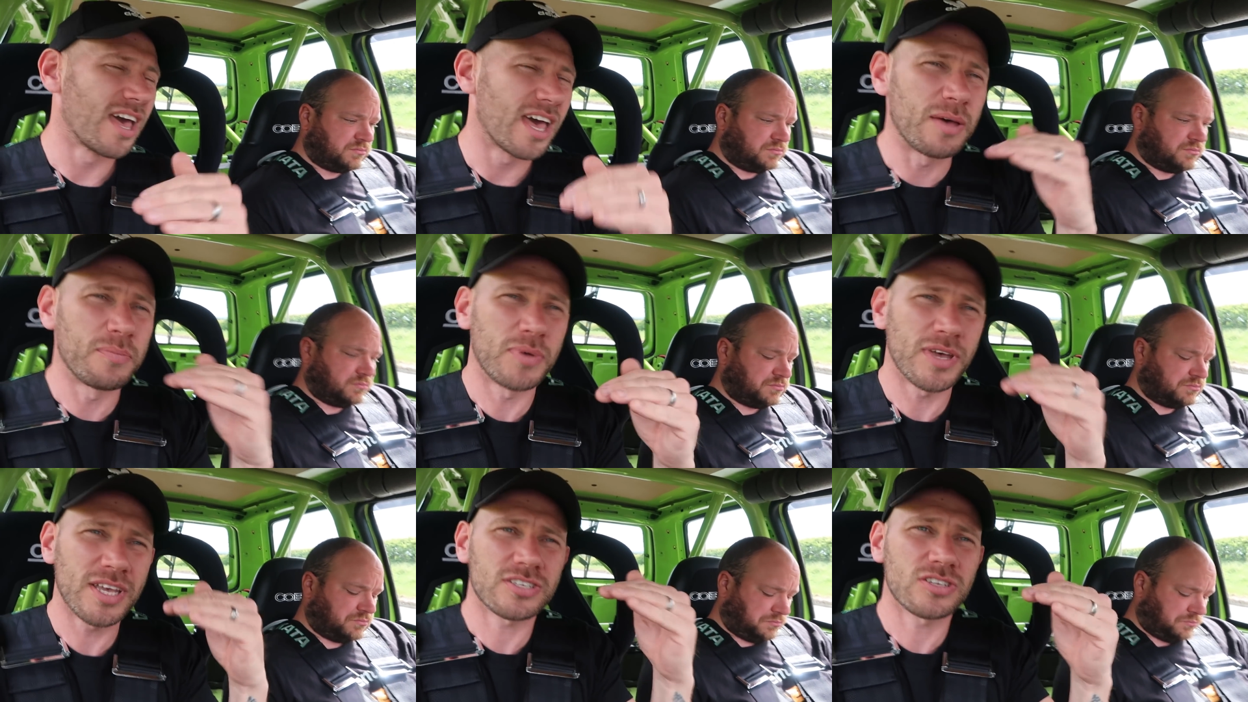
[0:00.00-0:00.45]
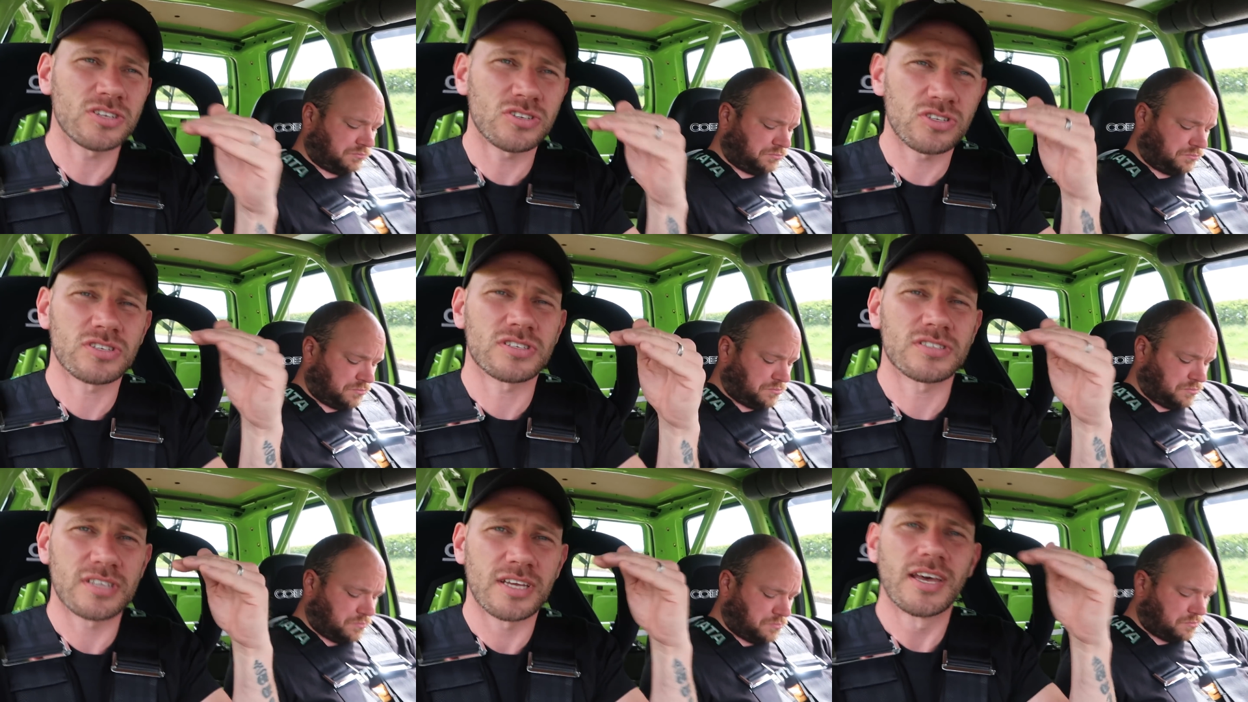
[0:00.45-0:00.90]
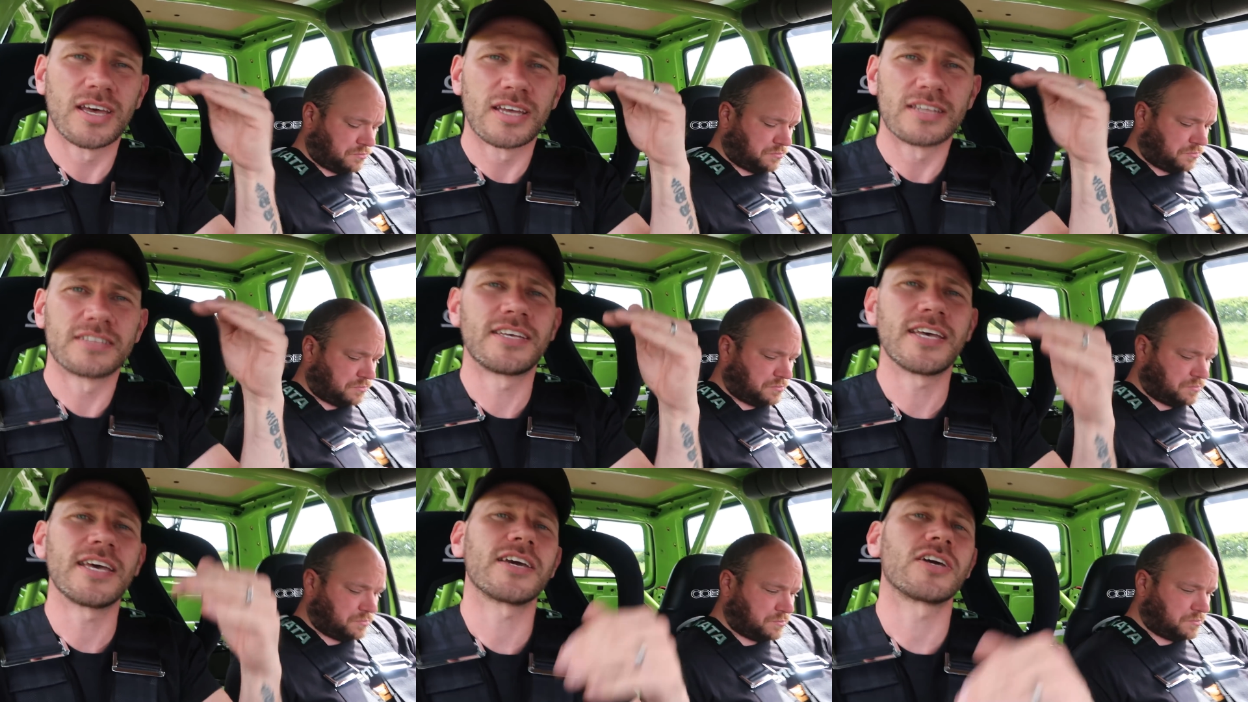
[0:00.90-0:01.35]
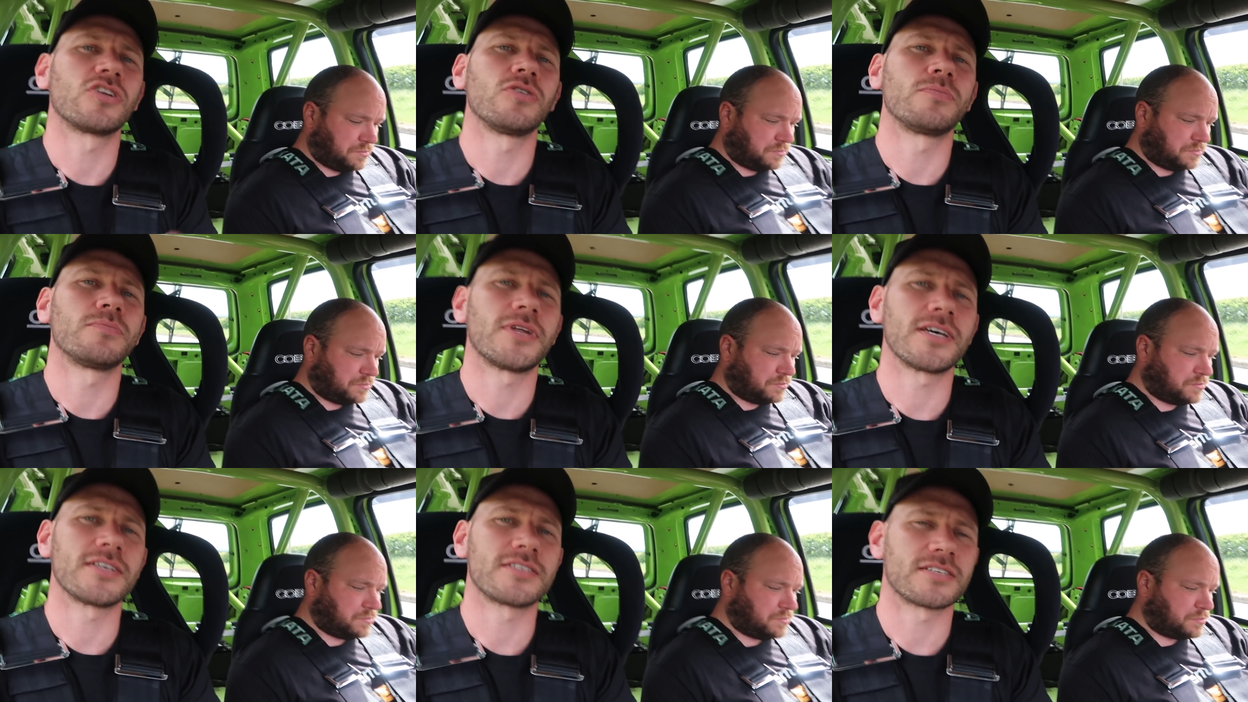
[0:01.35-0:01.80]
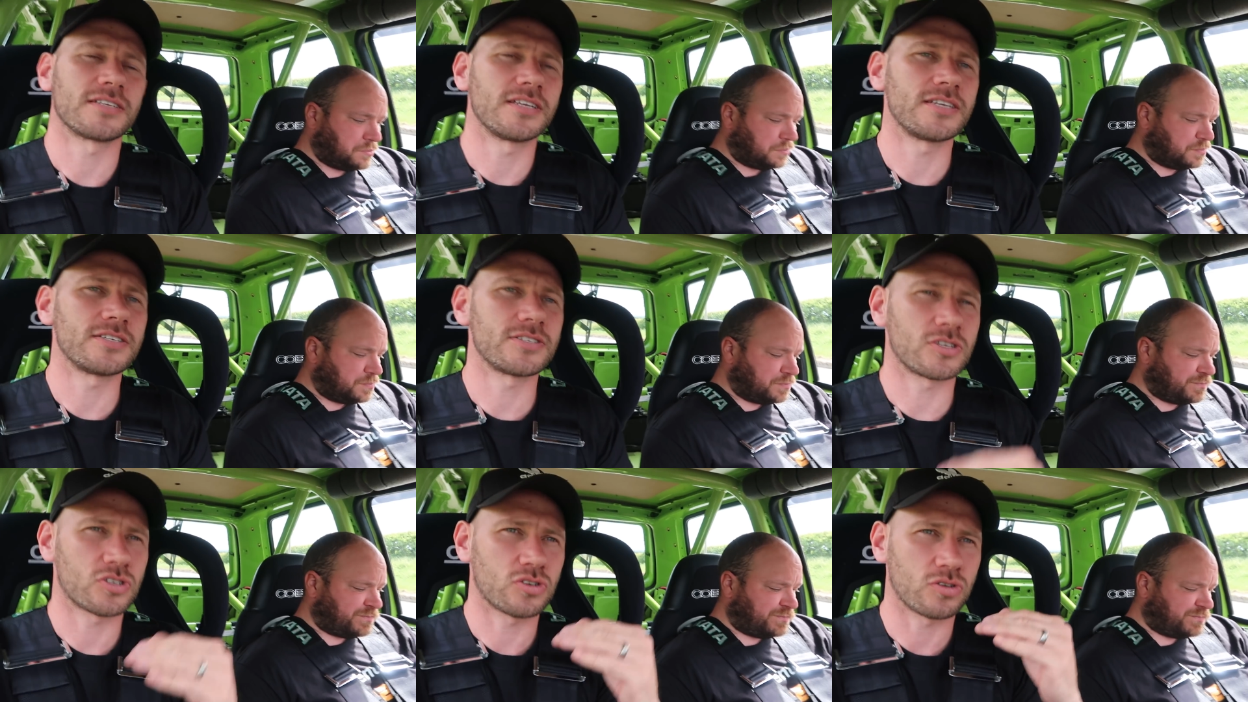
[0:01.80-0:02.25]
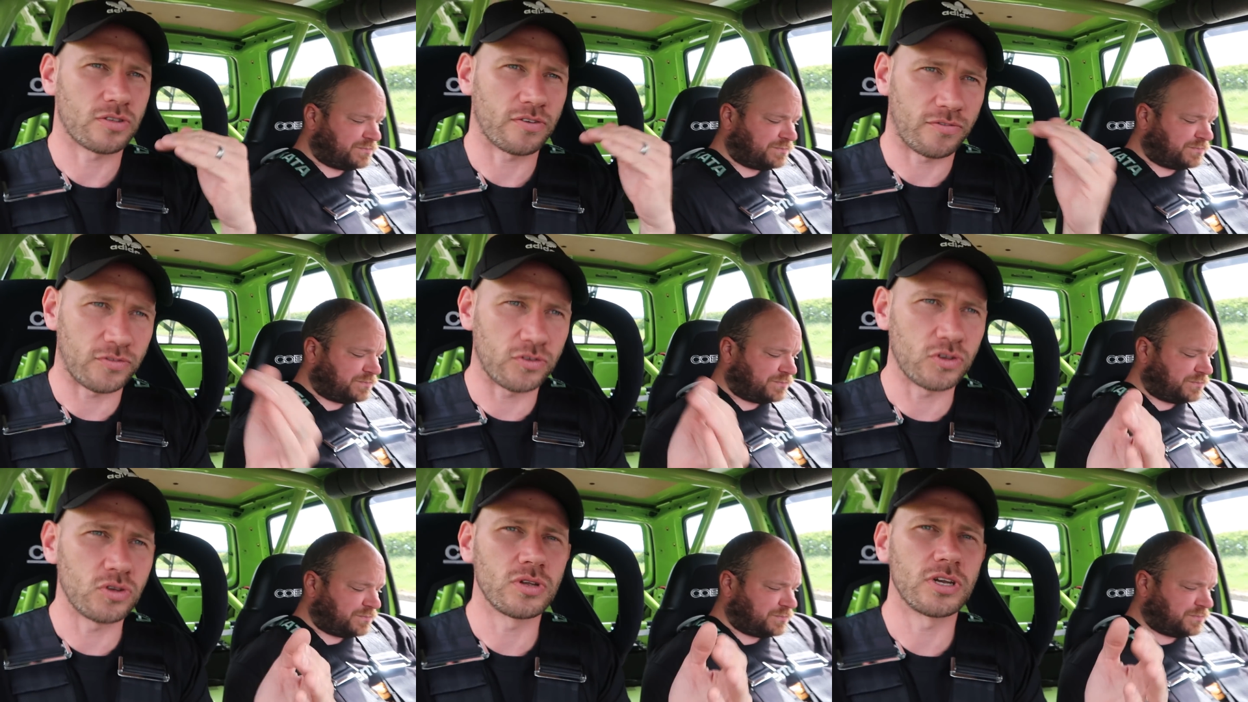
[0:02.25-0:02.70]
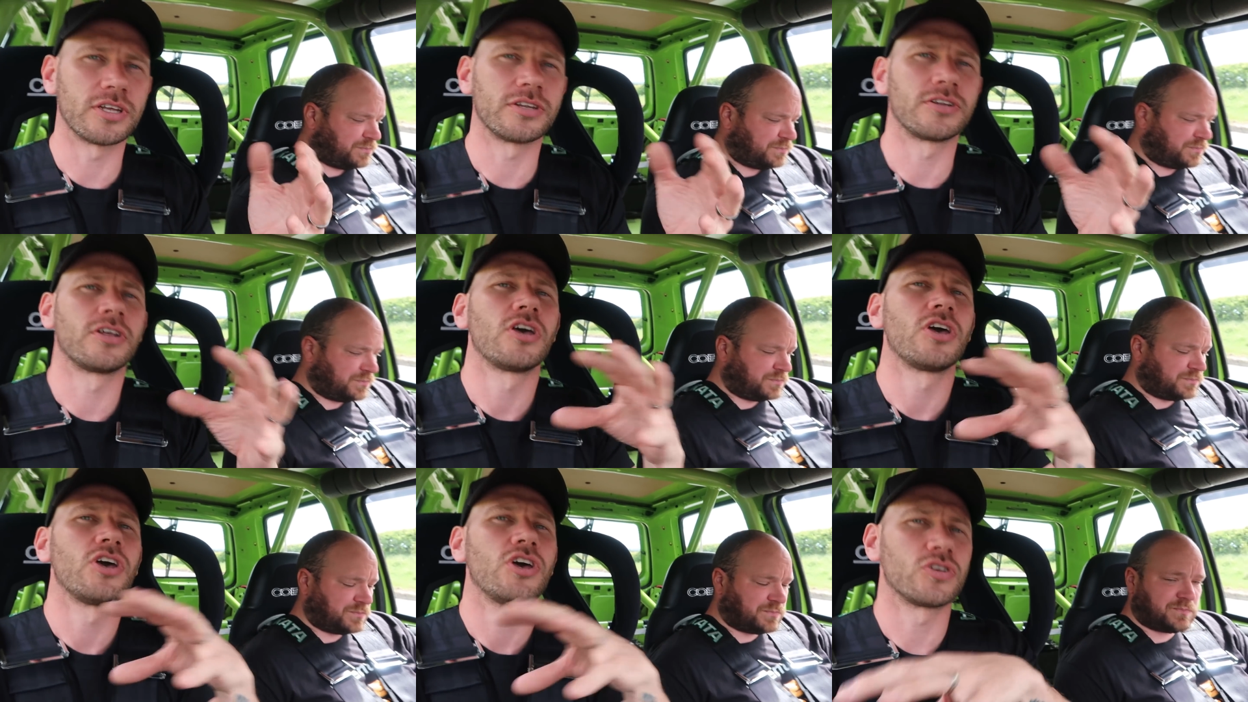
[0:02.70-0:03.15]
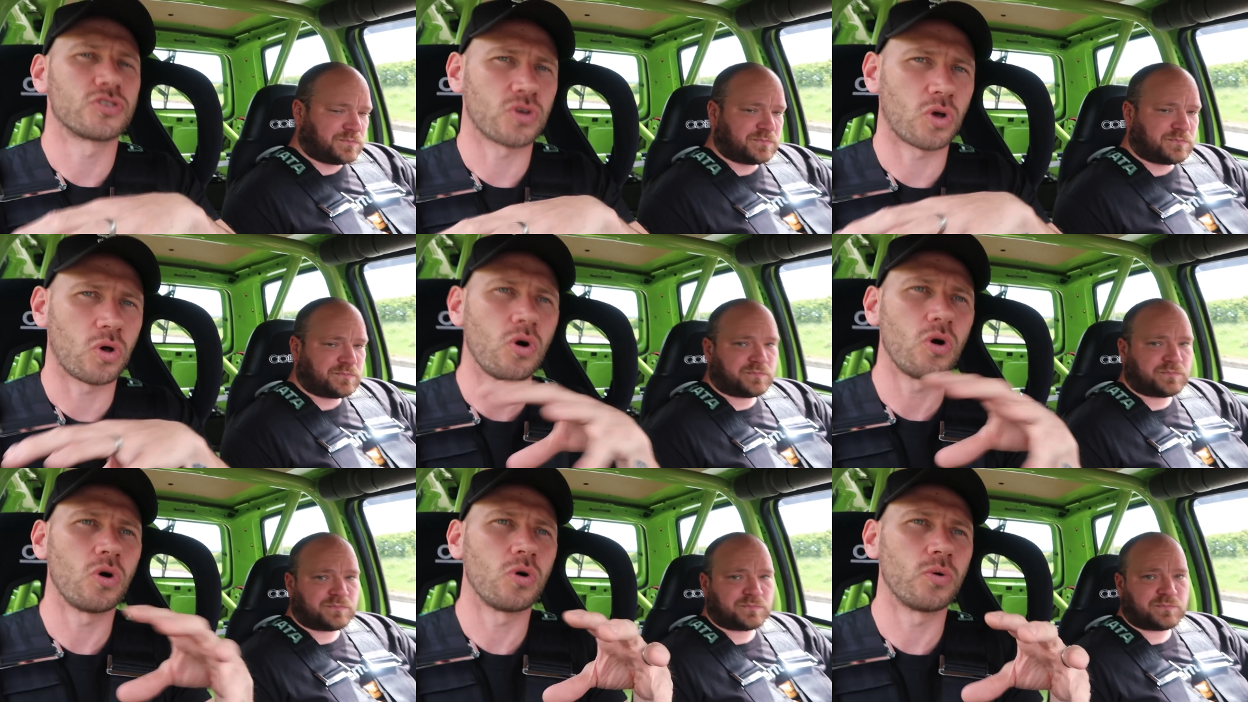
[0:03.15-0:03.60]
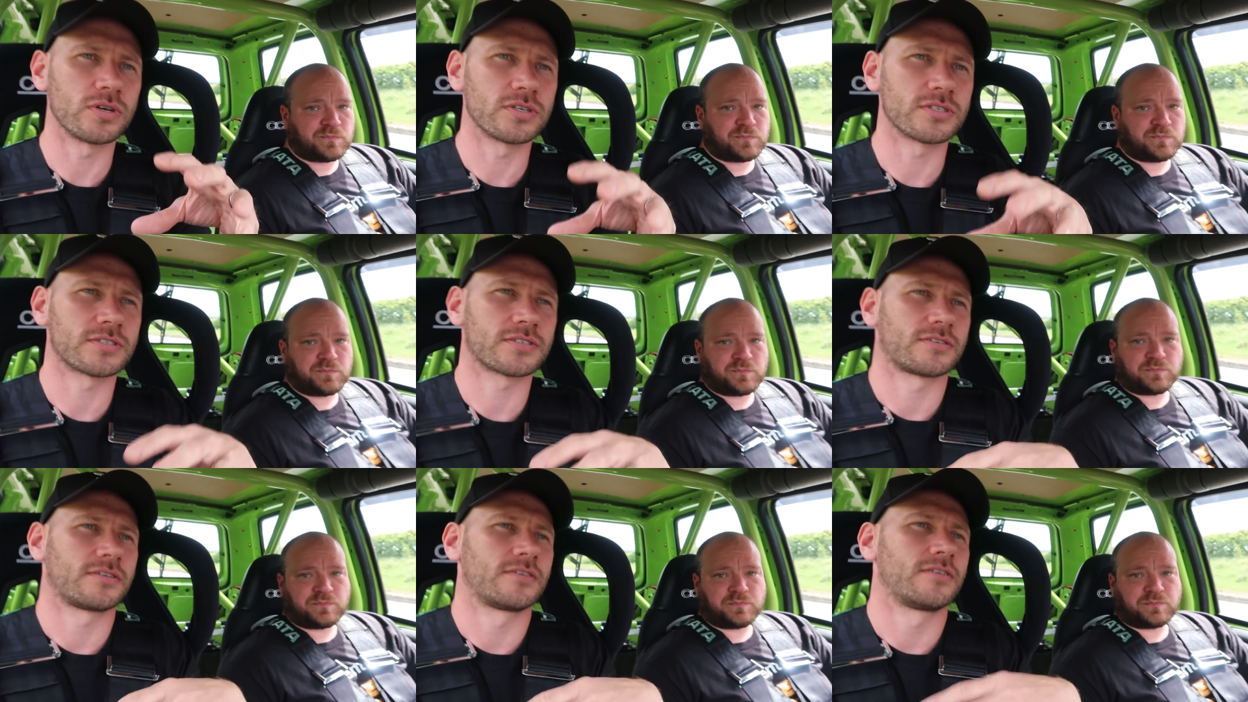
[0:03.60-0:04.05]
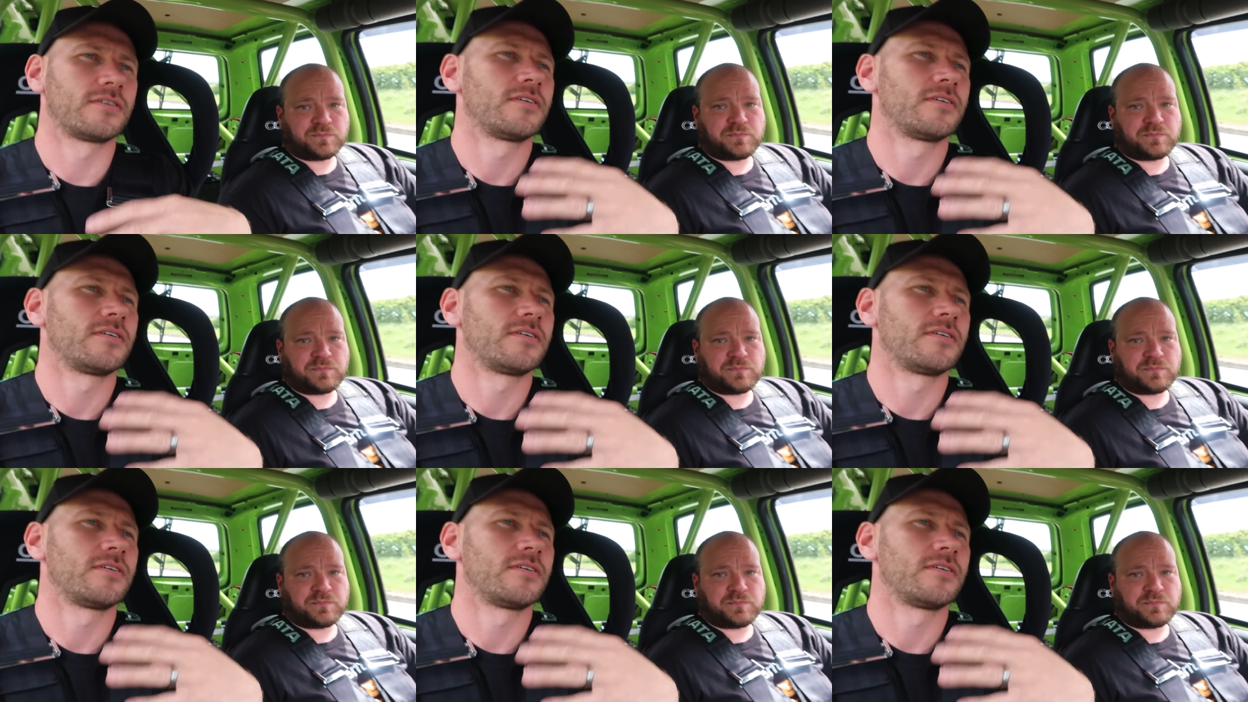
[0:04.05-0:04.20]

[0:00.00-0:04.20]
Speaker 1: And basically just take it up nice and easy so the fueling is always,